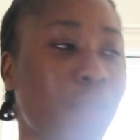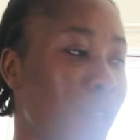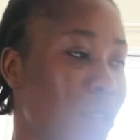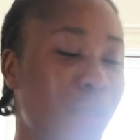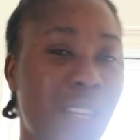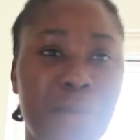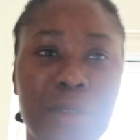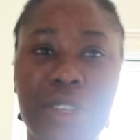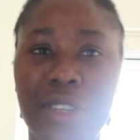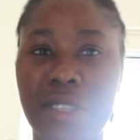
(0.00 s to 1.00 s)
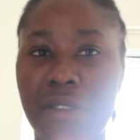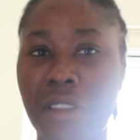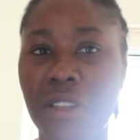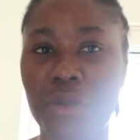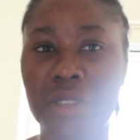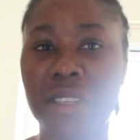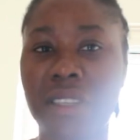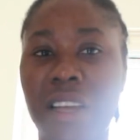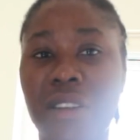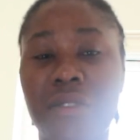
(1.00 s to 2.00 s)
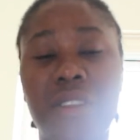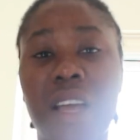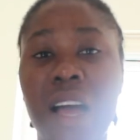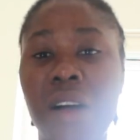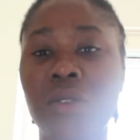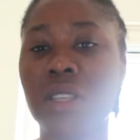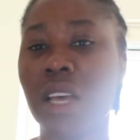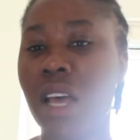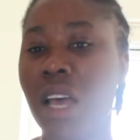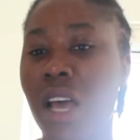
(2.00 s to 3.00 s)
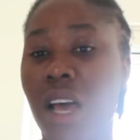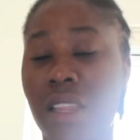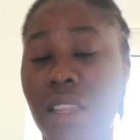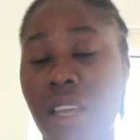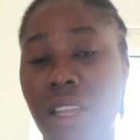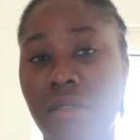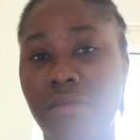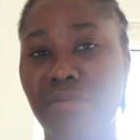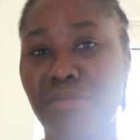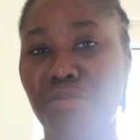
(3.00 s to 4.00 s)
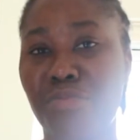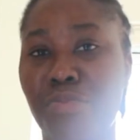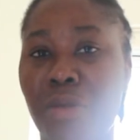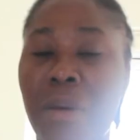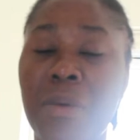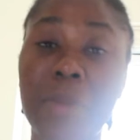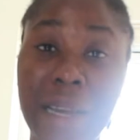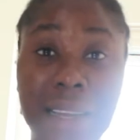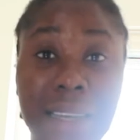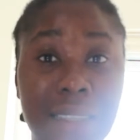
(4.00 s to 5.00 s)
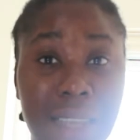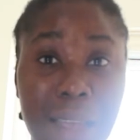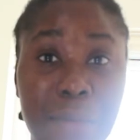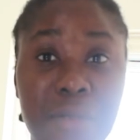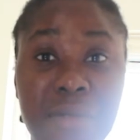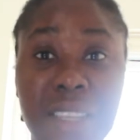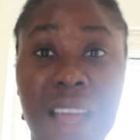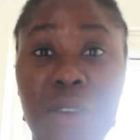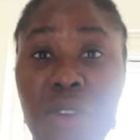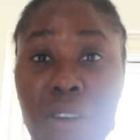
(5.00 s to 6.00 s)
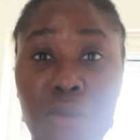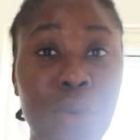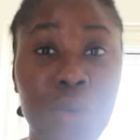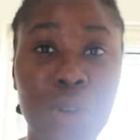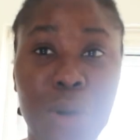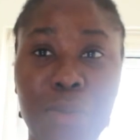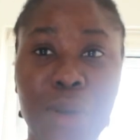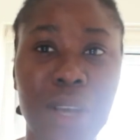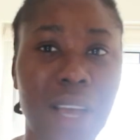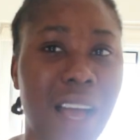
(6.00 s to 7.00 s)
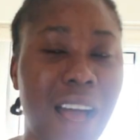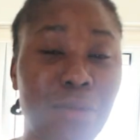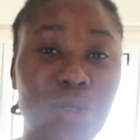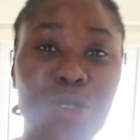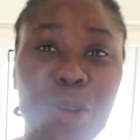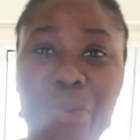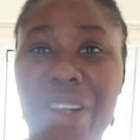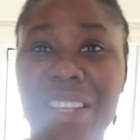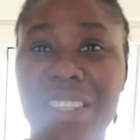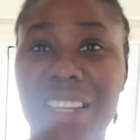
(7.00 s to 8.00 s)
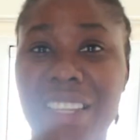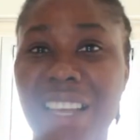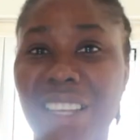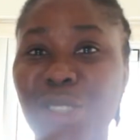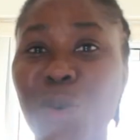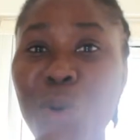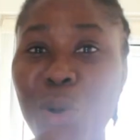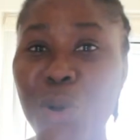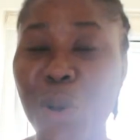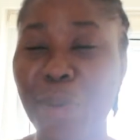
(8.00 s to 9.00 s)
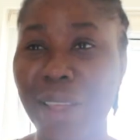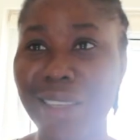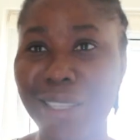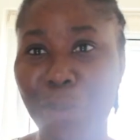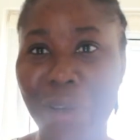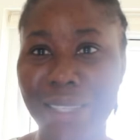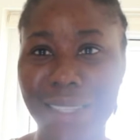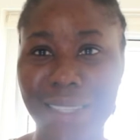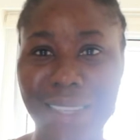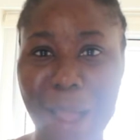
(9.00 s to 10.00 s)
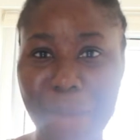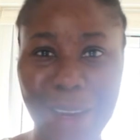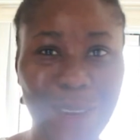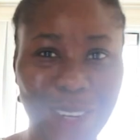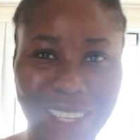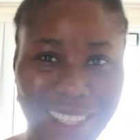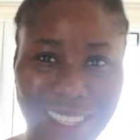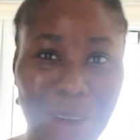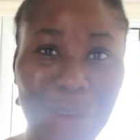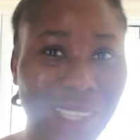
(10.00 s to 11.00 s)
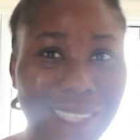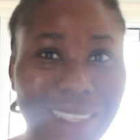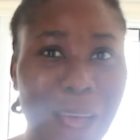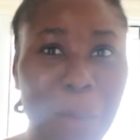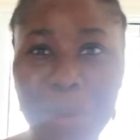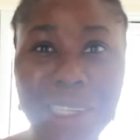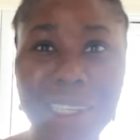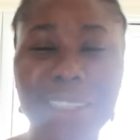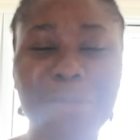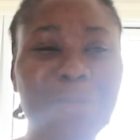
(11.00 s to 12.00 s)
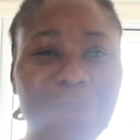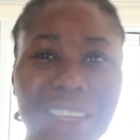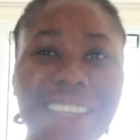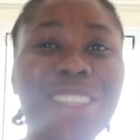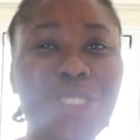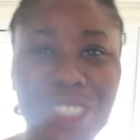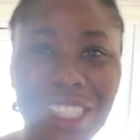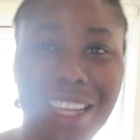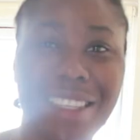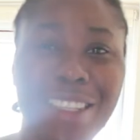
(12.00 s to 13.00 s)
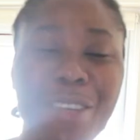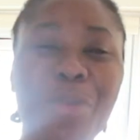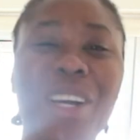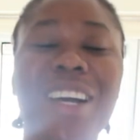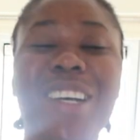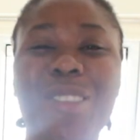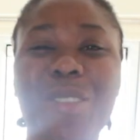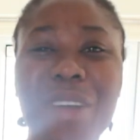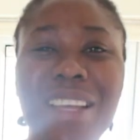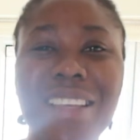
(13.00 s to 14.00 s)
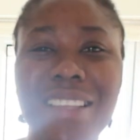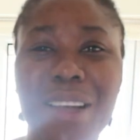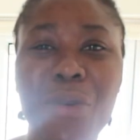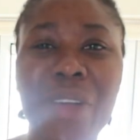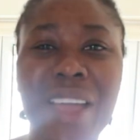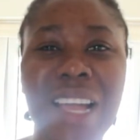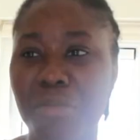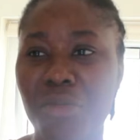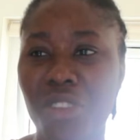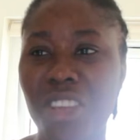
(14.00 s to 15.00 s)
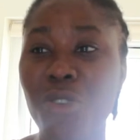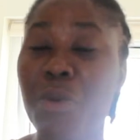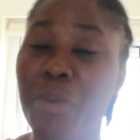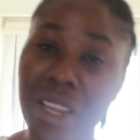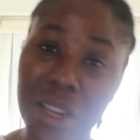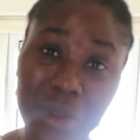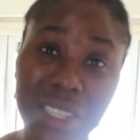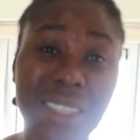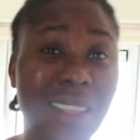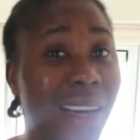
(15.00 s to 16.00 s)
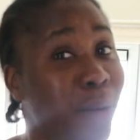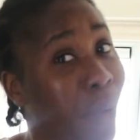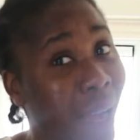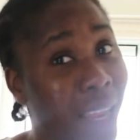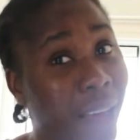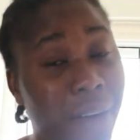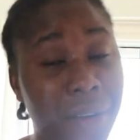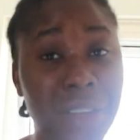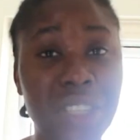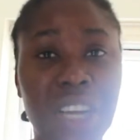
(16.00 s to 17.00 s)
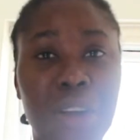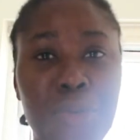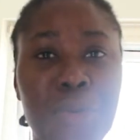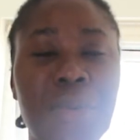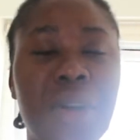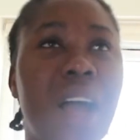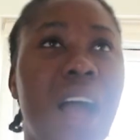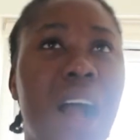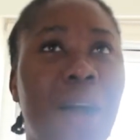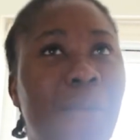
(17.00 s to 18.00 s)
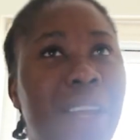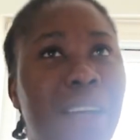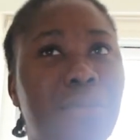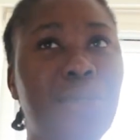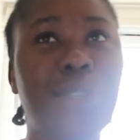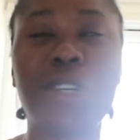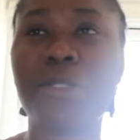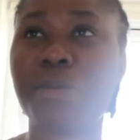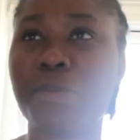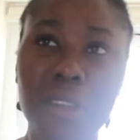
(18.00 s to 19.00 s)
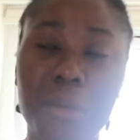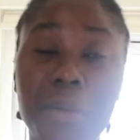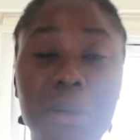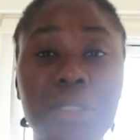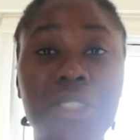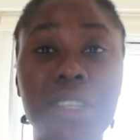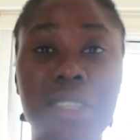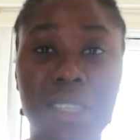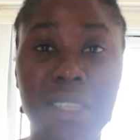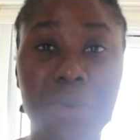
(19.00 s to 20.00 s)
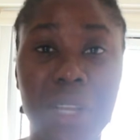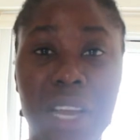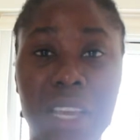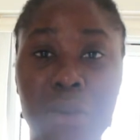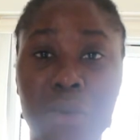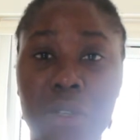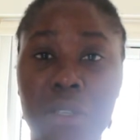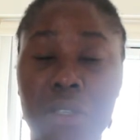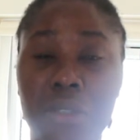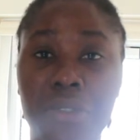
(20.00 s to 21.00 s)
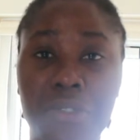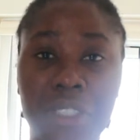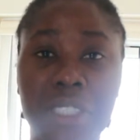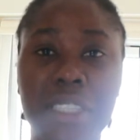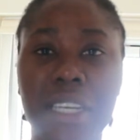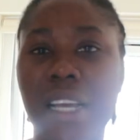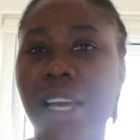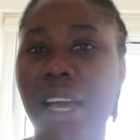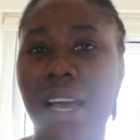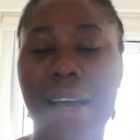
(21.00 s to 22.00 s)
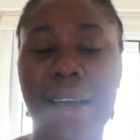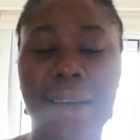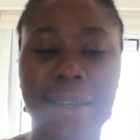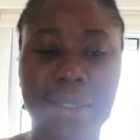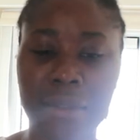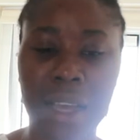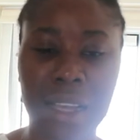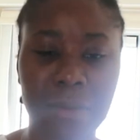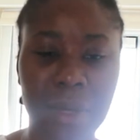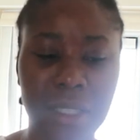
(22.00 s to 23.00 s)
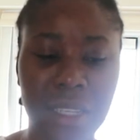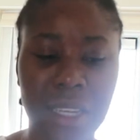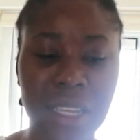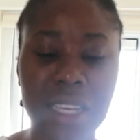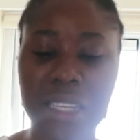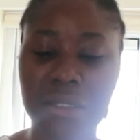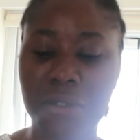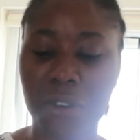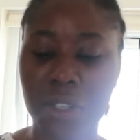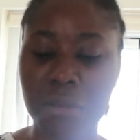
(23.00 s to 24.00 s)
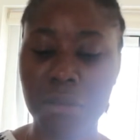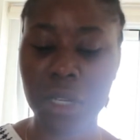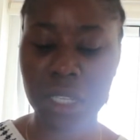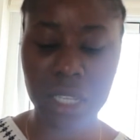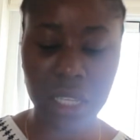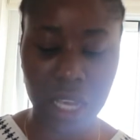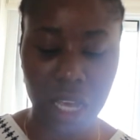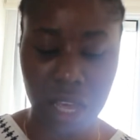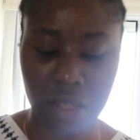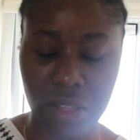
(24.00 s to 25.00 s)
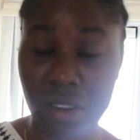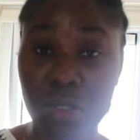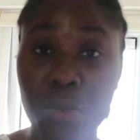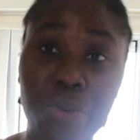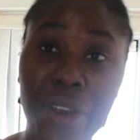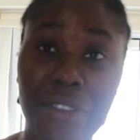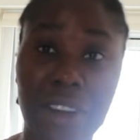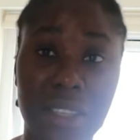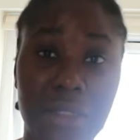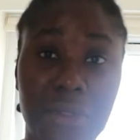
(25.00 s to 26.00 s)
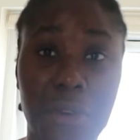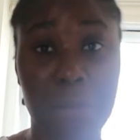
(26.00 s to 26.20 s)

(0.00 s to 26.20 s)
So let me just finish with this side of the house and then probably by that time baby Sky will have woken up. I'm so surprised that he has not woken up at this point in time. I don't understand what is happening. He should share sleep. So when he is awake, he will be playing with his dad while I arrange our room. And when I'm done, probably just see whether he wants to feed. And that's basically it for the morning. There's no breakfast for